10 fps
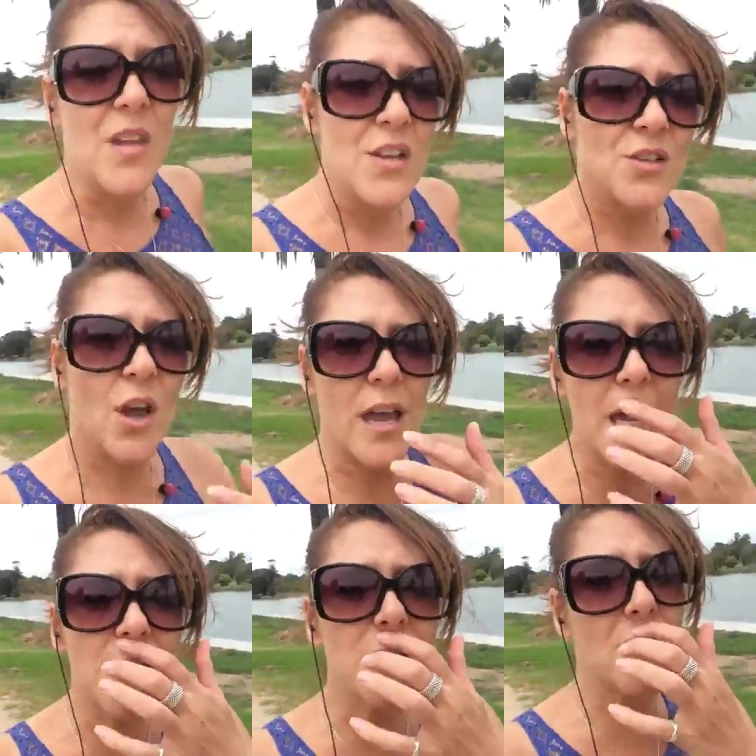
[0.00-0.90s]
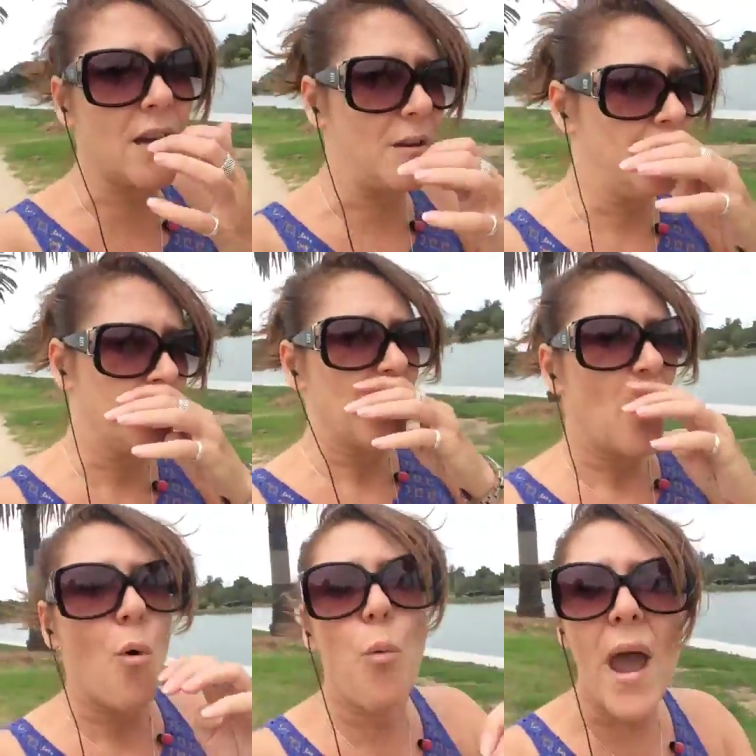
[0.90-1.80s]
So here's the deal.
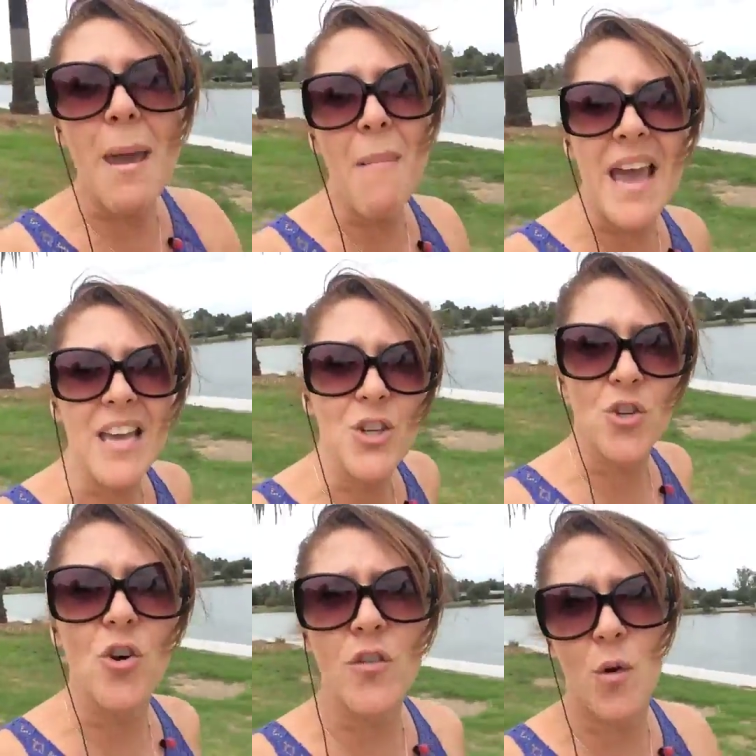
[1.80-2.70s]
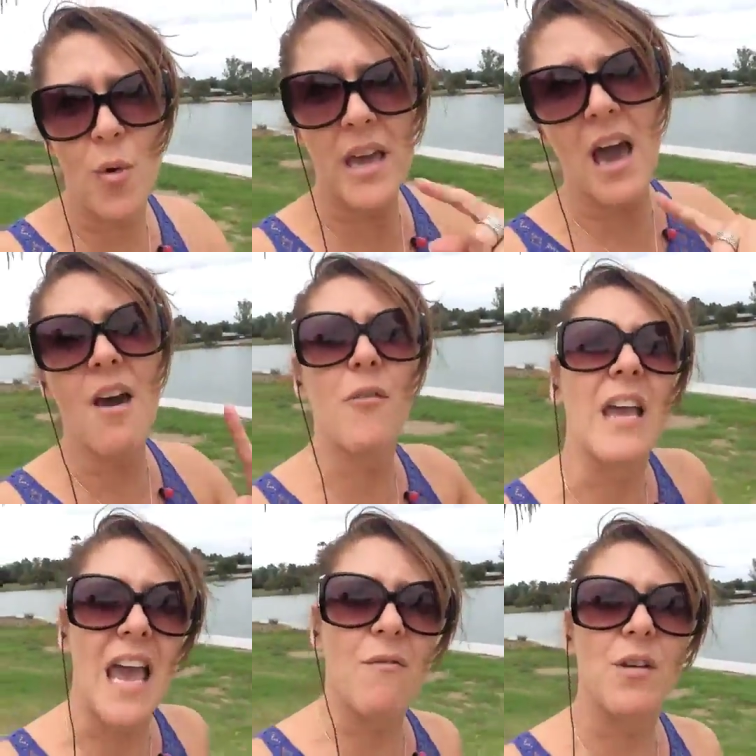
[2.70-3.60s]
We're making sure that we're covering
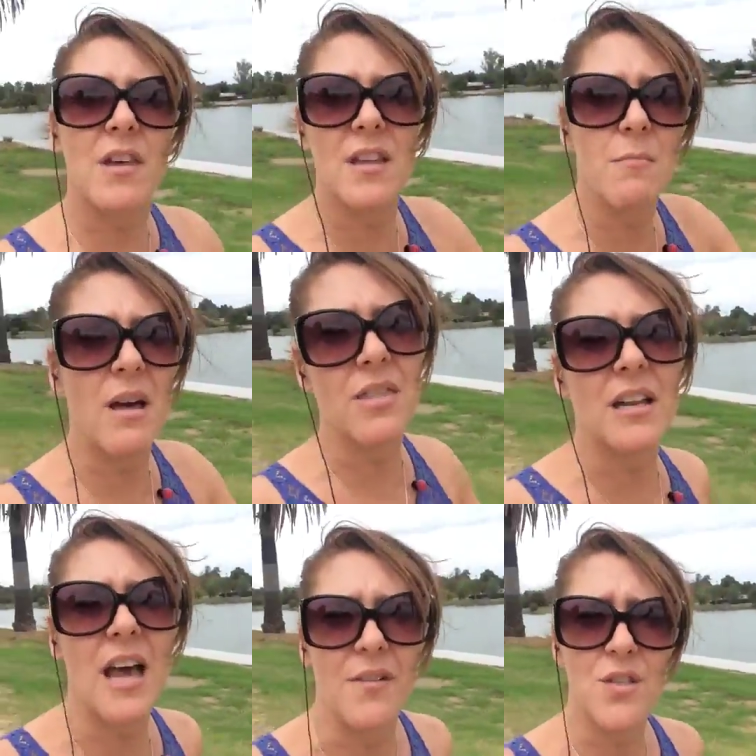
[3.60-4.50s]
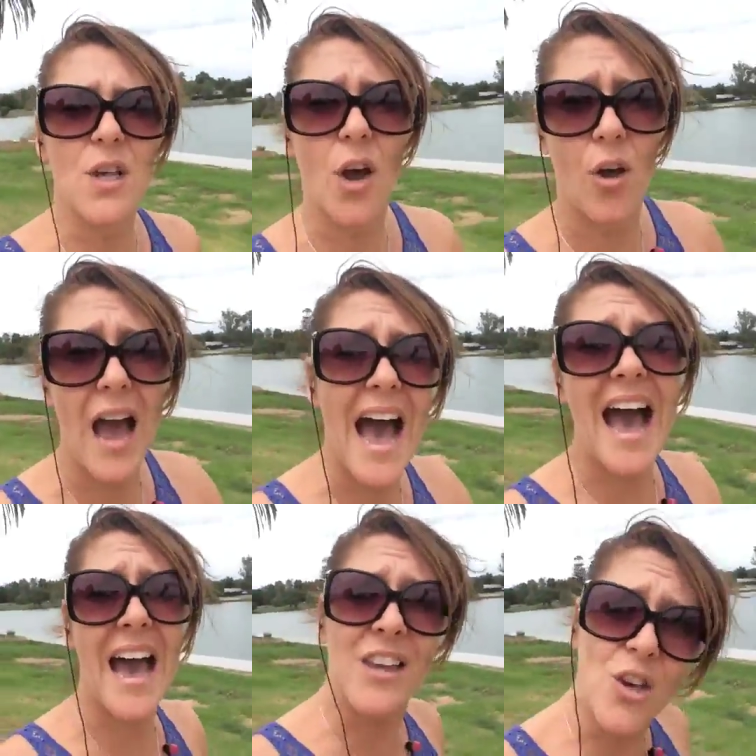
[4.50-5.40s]
everything in the month of love. So,
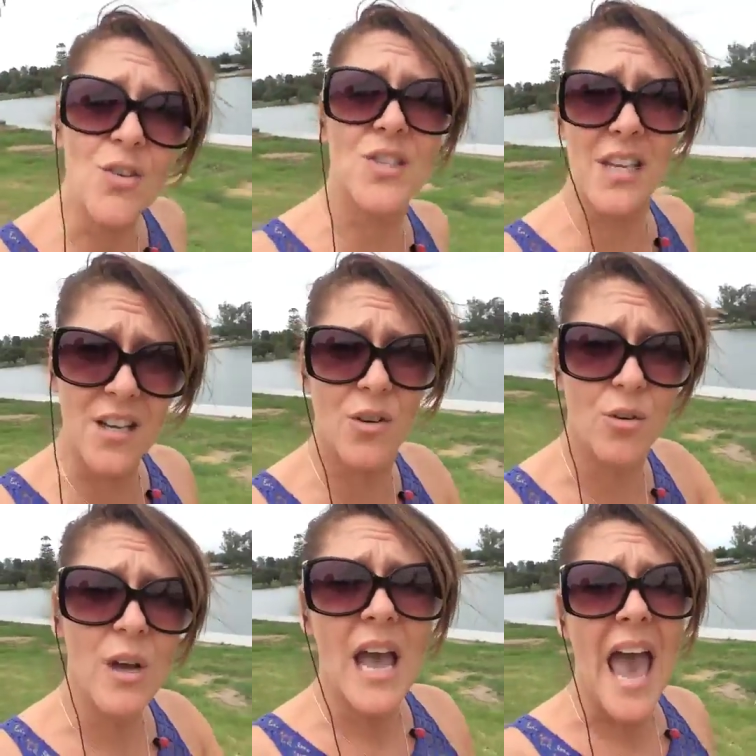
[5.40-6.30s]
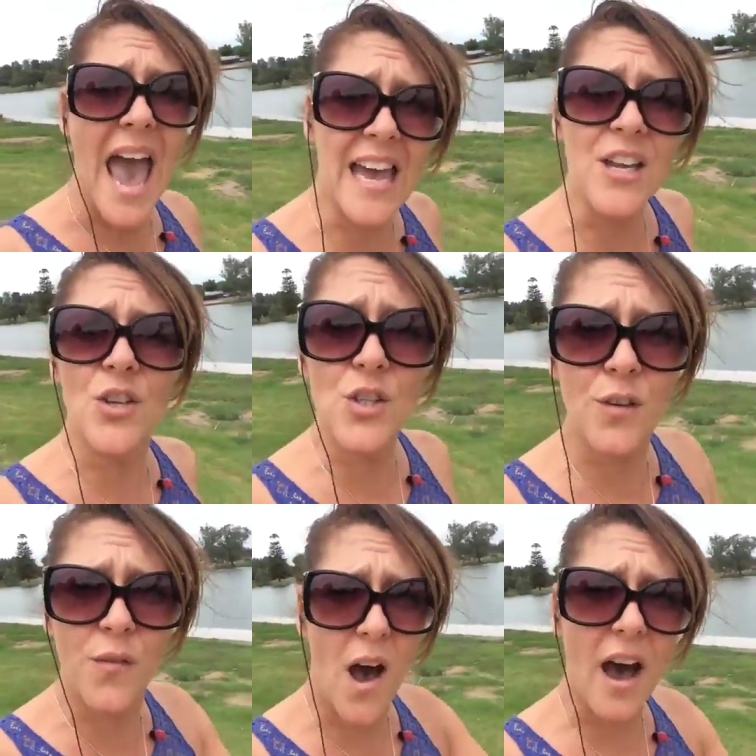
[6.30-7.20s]
are you single? How do you
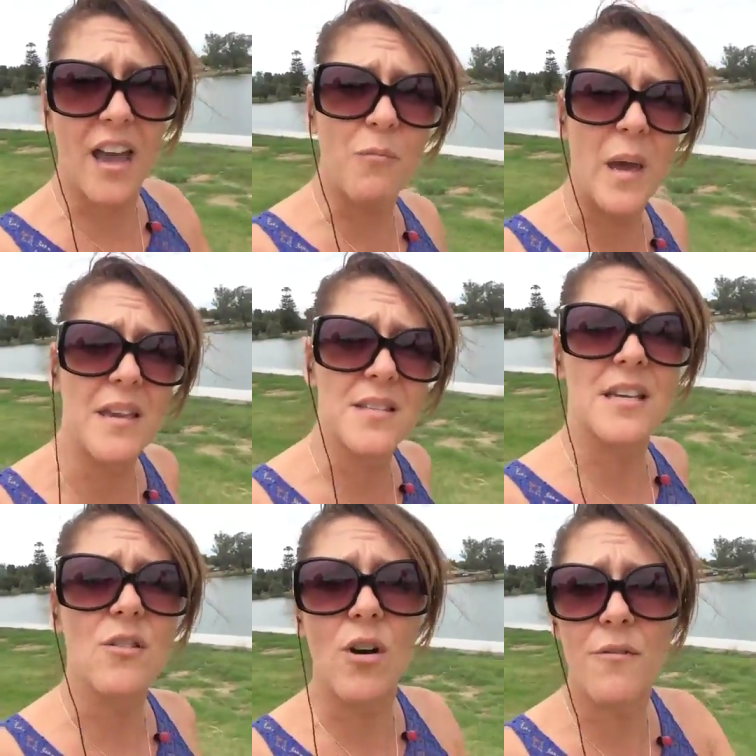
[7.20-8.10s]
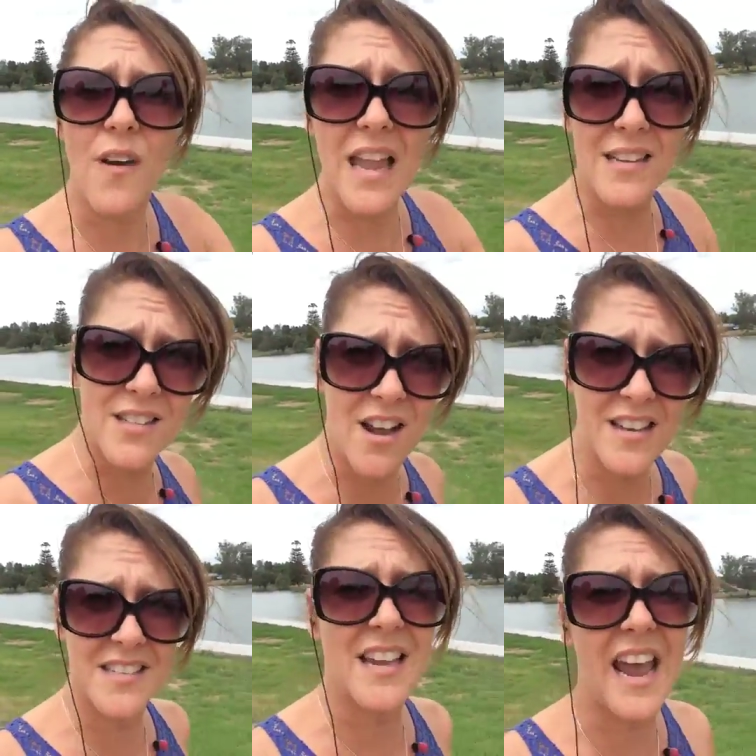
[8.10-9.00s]
survive being single on
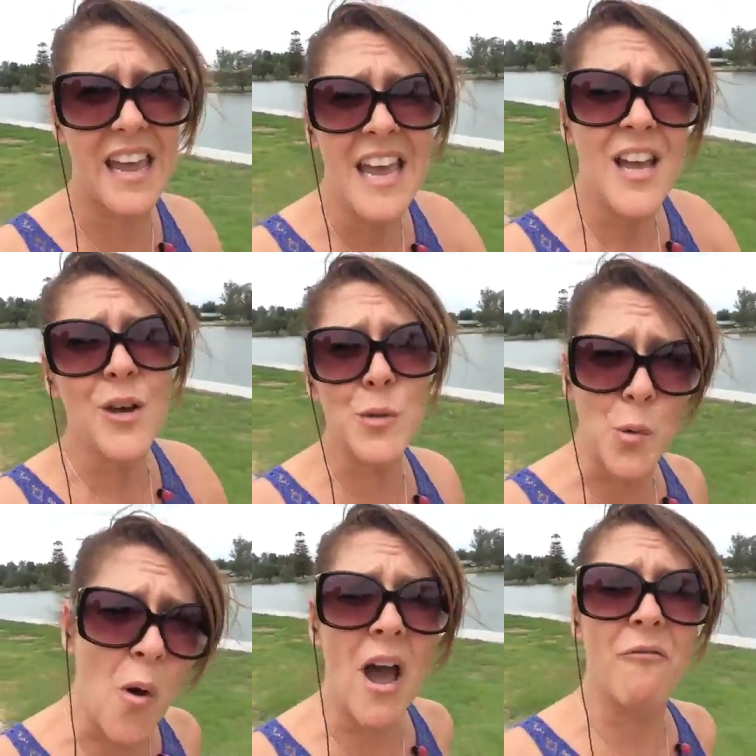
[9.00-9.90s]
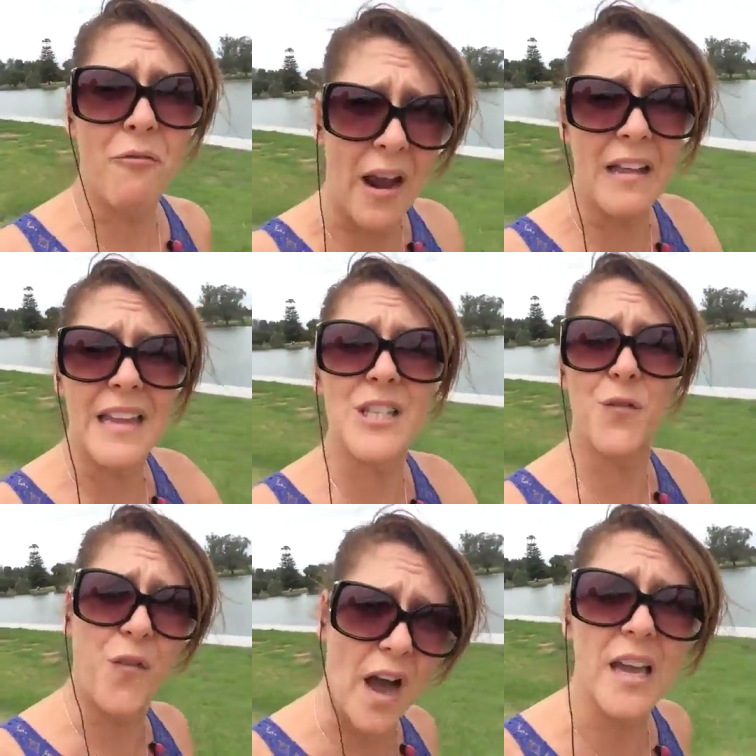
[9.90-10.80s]
Valentine's Day? Because, quite frankly, it's
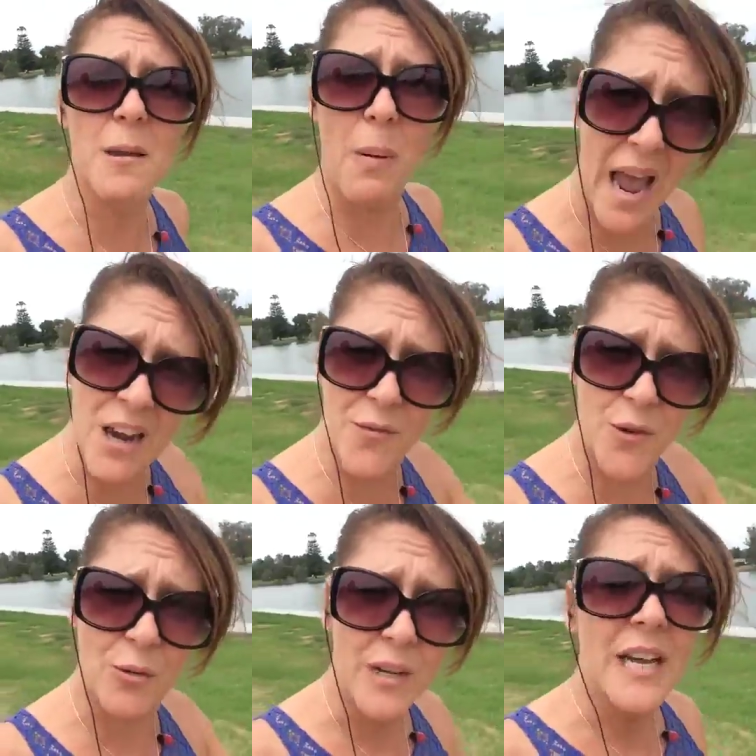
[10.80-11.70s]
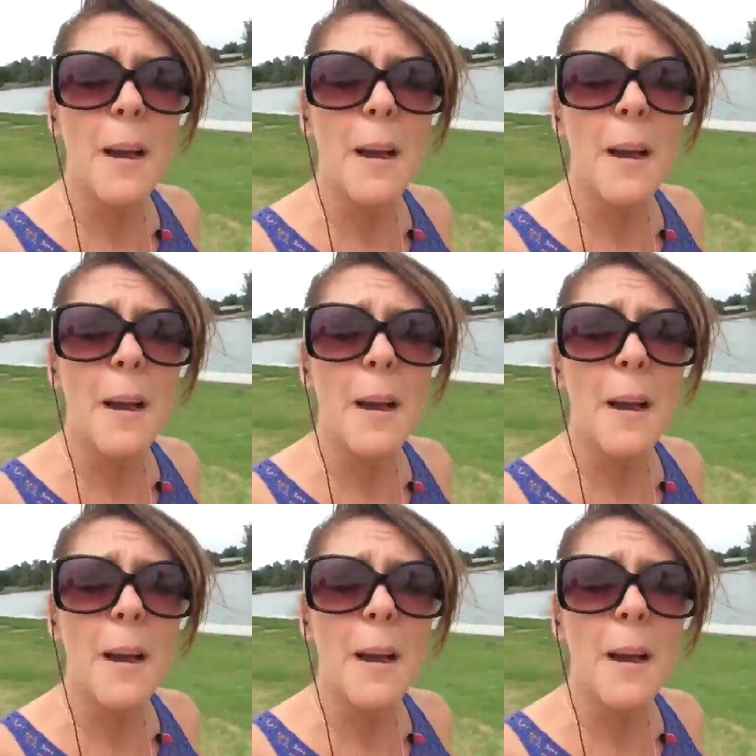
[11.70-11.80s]
fucking painful.